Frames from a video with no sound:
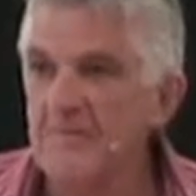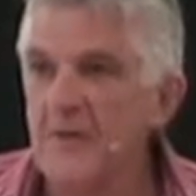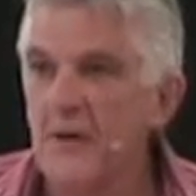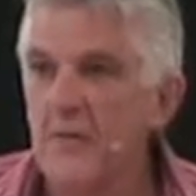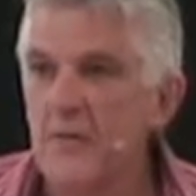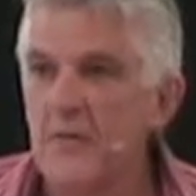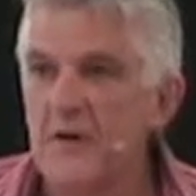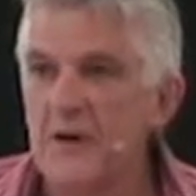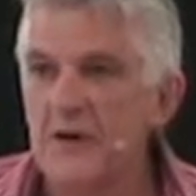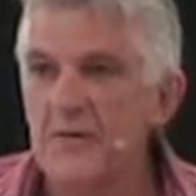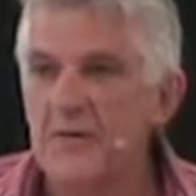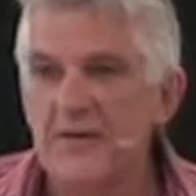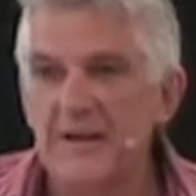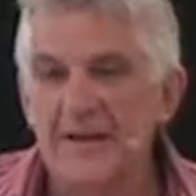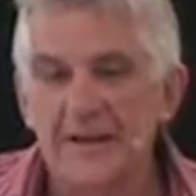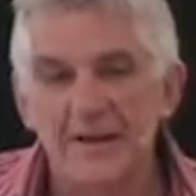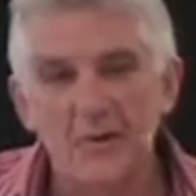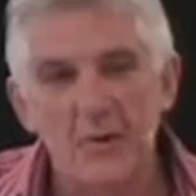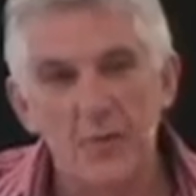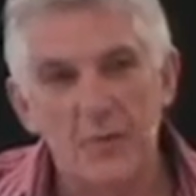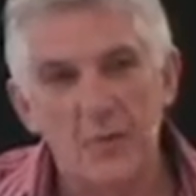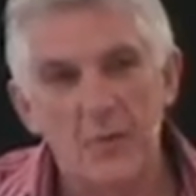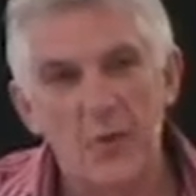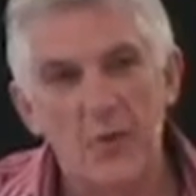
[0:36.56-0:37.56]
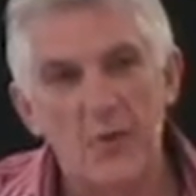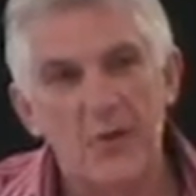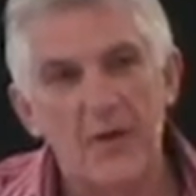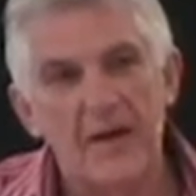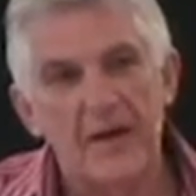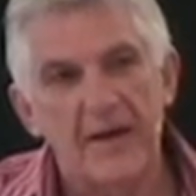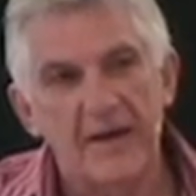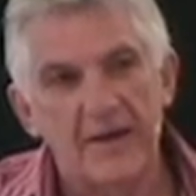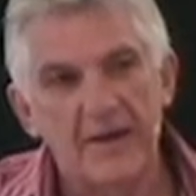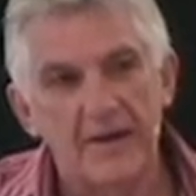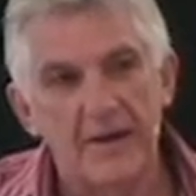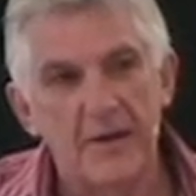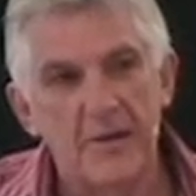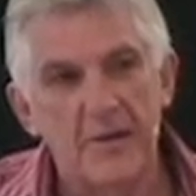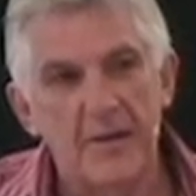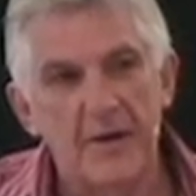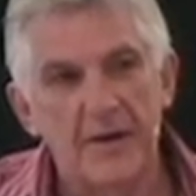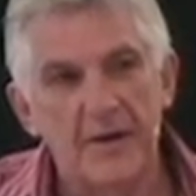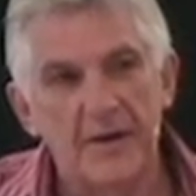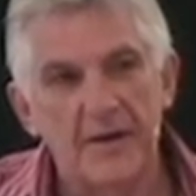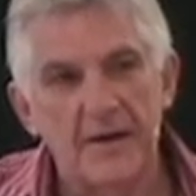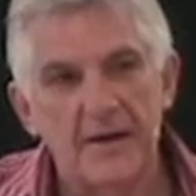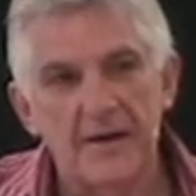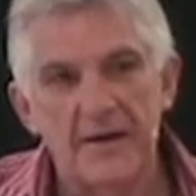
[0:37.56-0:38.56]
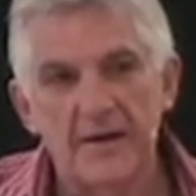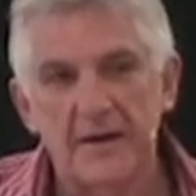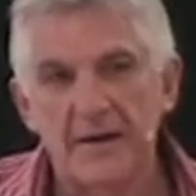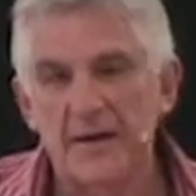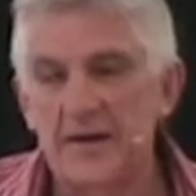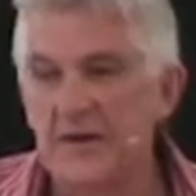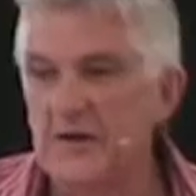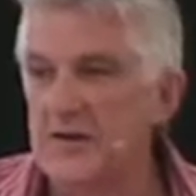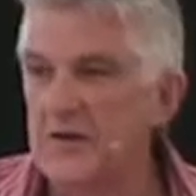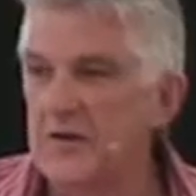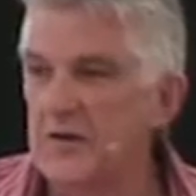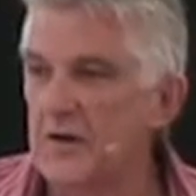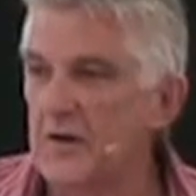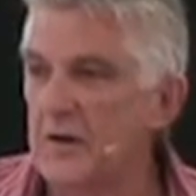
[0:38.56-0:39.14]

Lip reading: When he was a little boy, and the kids,